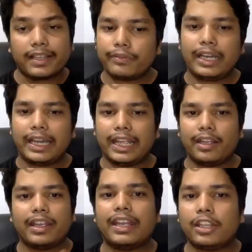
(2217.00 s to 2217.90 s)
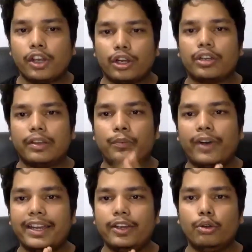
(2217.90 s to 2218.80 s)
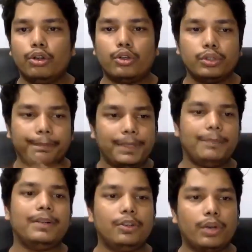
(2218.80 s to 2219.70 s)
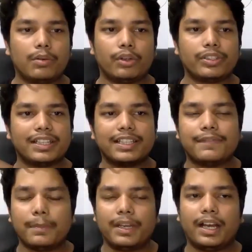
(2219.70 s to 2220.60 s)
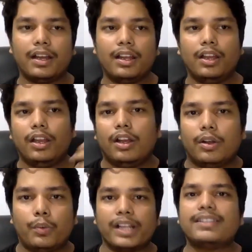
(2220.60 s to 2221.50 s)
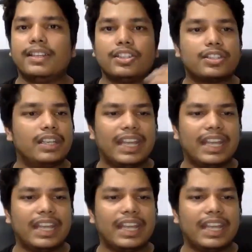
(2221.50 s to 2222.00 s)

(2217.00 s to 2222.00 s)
of the day, your one note to the people who are watching this webinar, one suggestion,